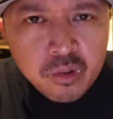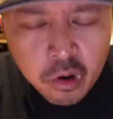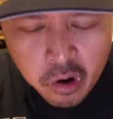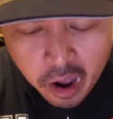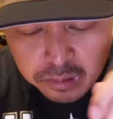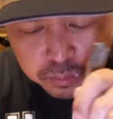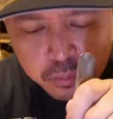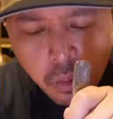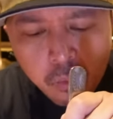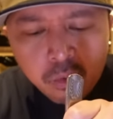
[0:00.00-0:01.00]
It's all right.
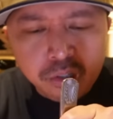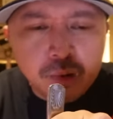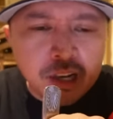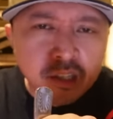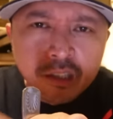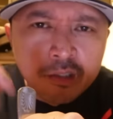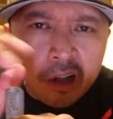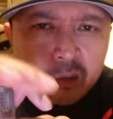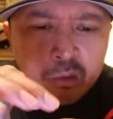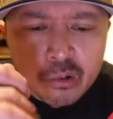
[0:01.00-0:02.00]
Horseradish is
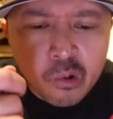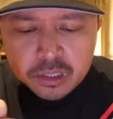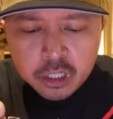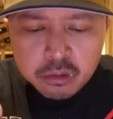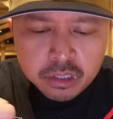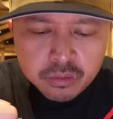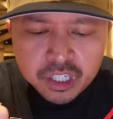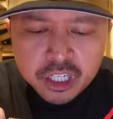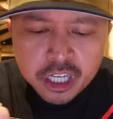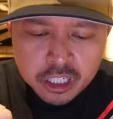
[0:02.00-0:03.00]
not too not too much of a
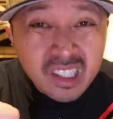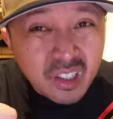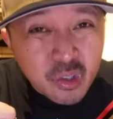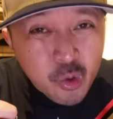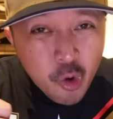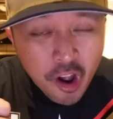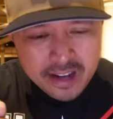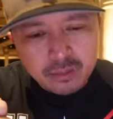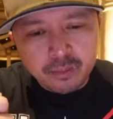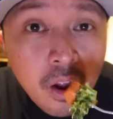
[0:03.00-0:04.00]
kick. A little dry.
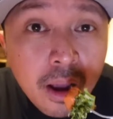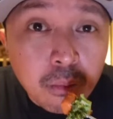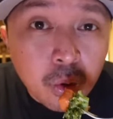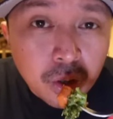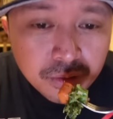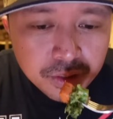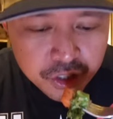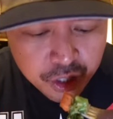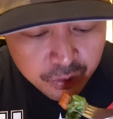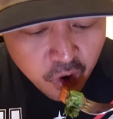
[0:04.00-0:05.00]
All right, more of the
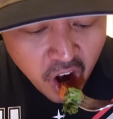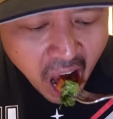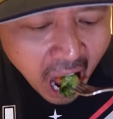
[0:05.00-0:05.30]
stir fry.